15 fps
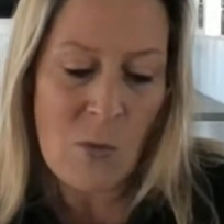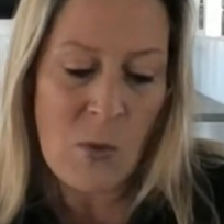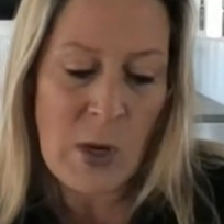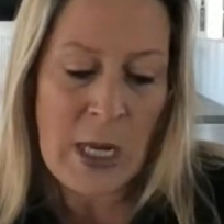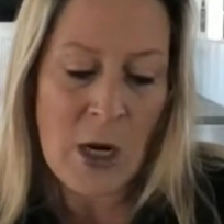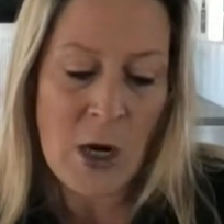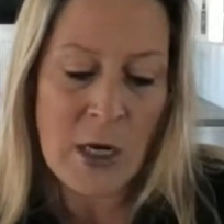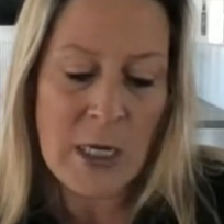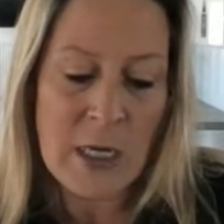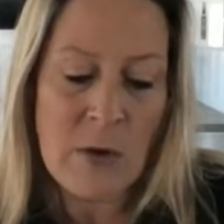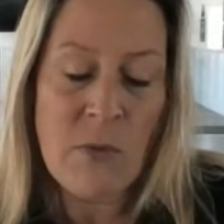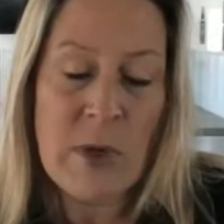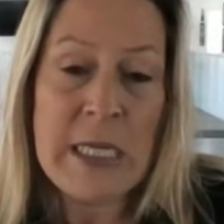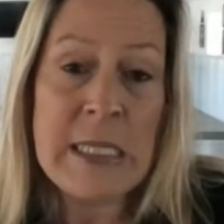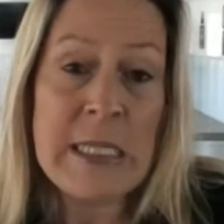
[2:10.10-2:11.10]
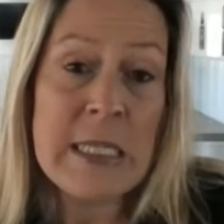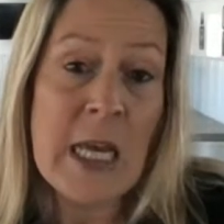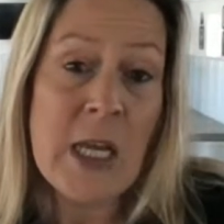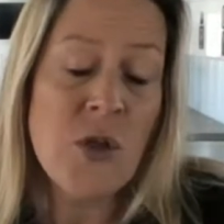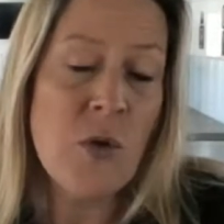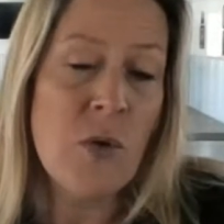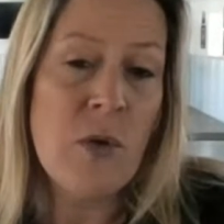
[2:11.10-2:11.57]
We are going to
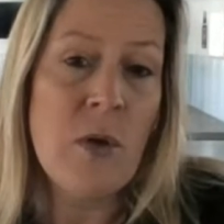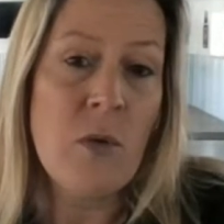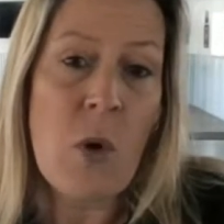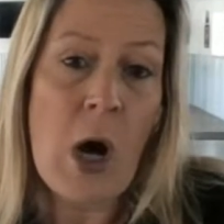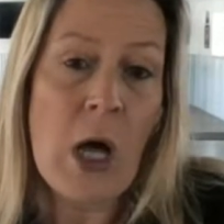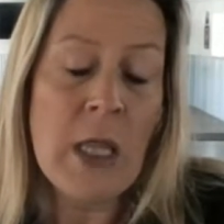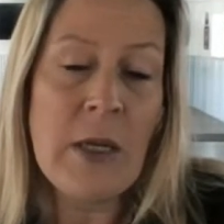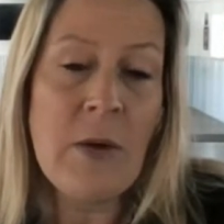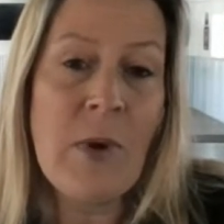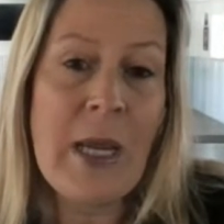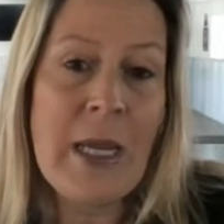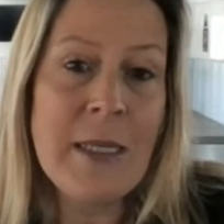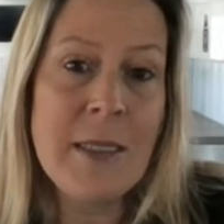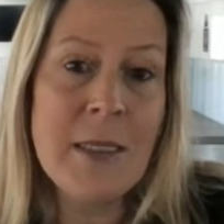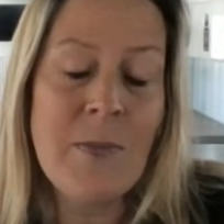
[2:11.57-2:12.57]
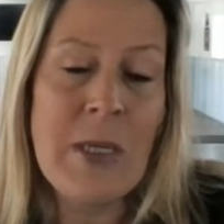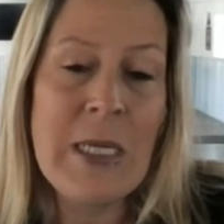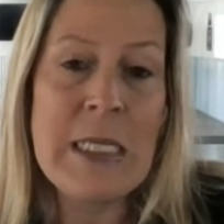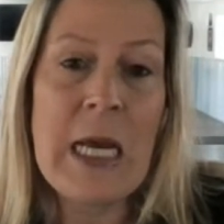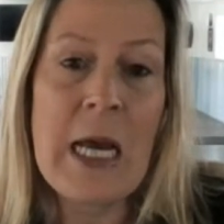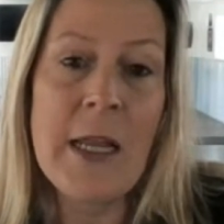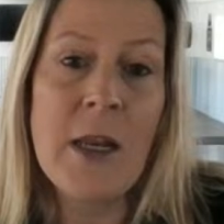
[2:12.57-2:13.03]
reschedule the Wally Race to be
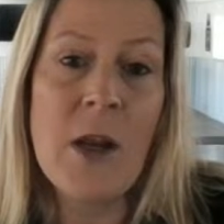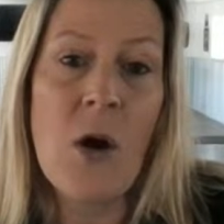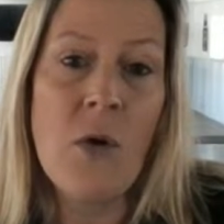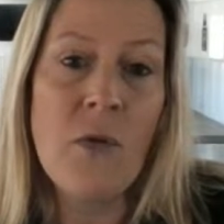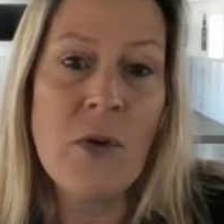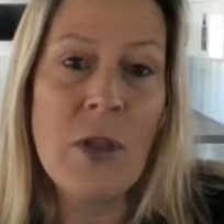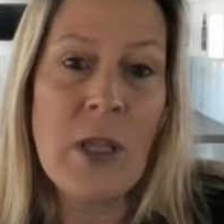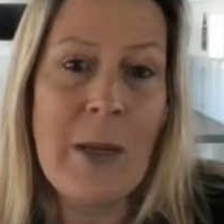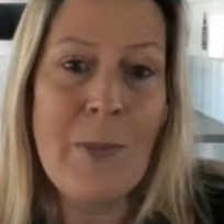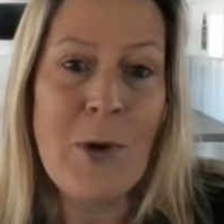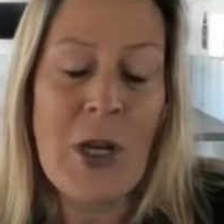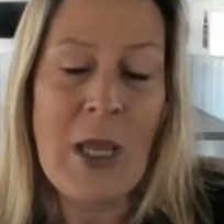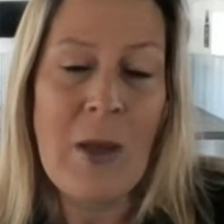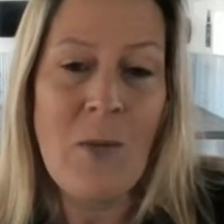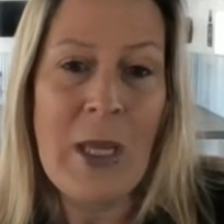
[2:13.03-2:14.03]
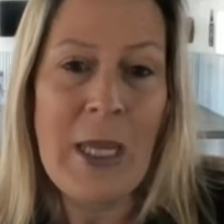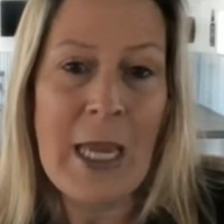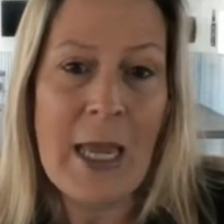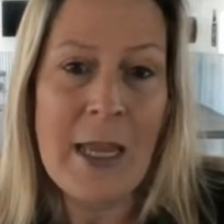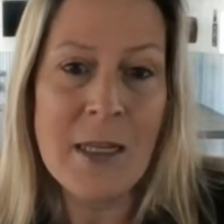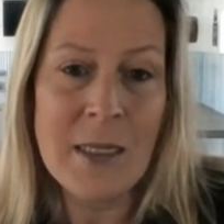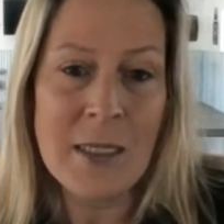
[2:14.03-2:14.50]
done over Labor Day
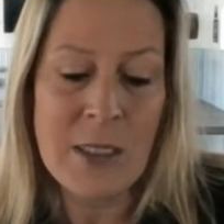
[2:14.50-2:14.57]
weekend.